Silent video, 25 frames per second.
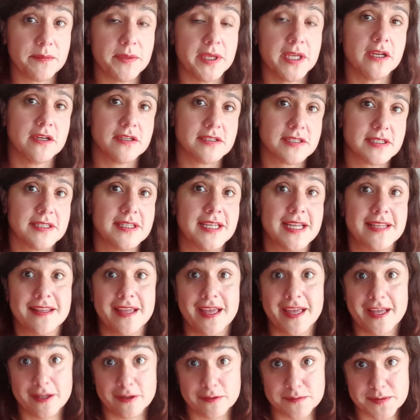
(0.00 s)
because that
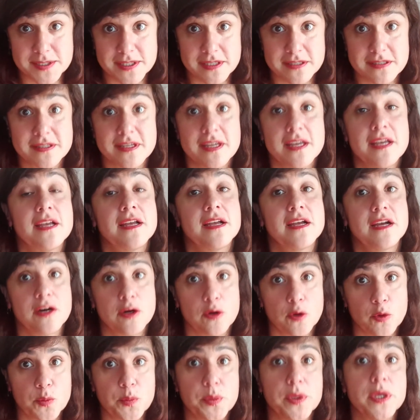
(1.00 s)
helps us
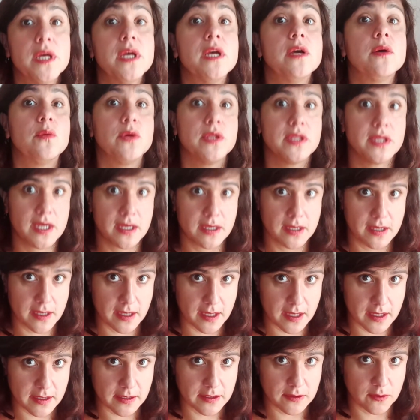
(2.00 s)
cope with
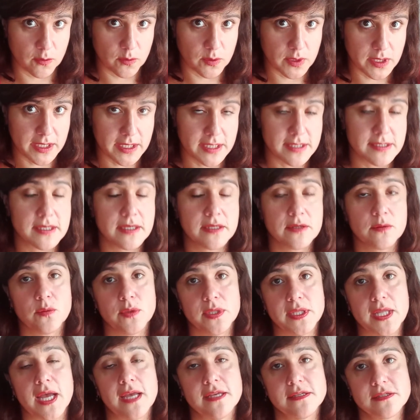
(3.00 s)
loneliness and
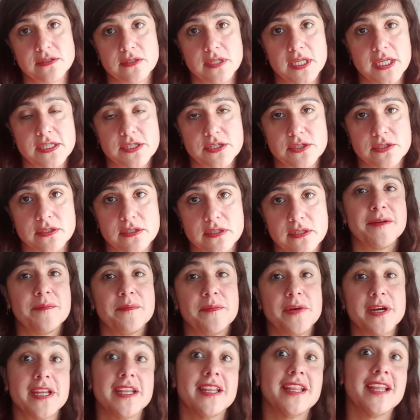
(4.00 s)
with isolation.
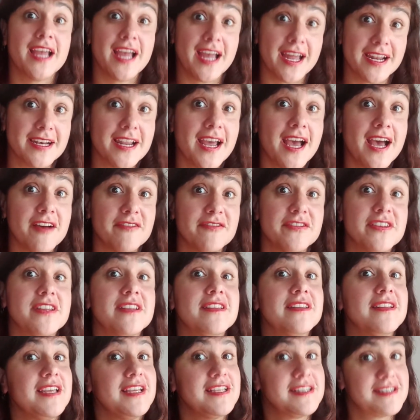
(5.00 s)
But it can have
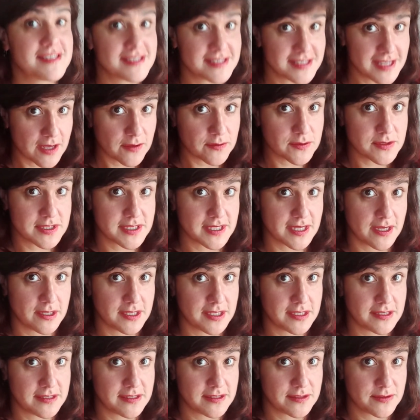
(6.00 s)
its
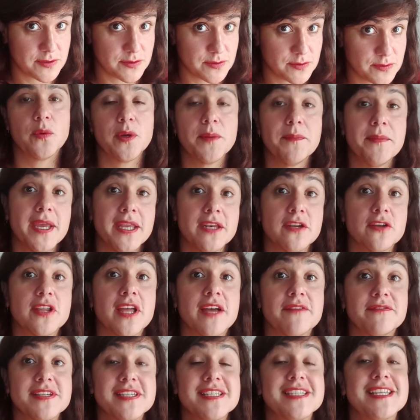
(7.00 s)
downsides too. We may not
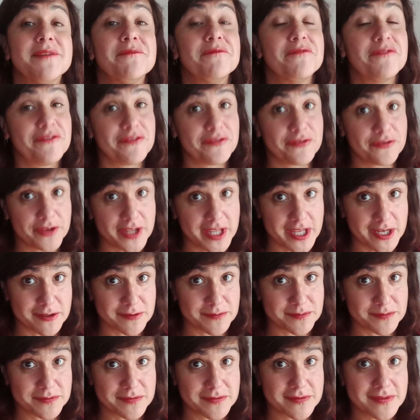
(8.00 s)
have the same
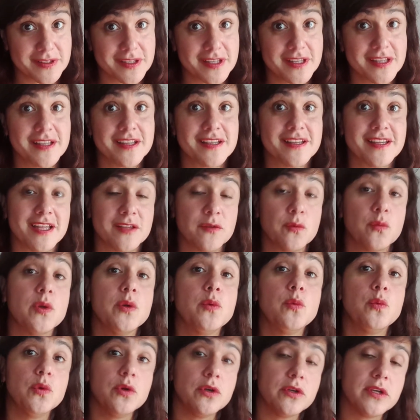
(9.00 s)
freedom that we
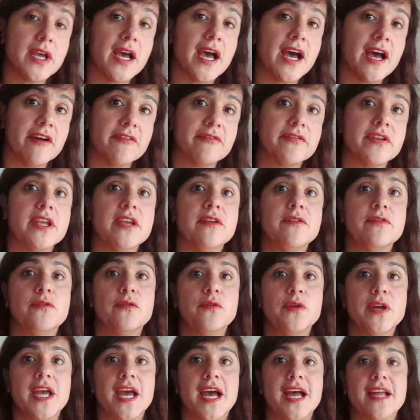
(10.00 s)
would have if
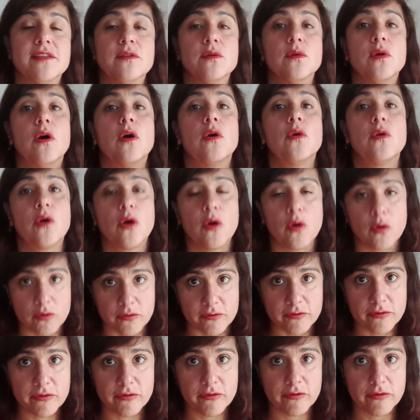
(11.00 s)
we had our own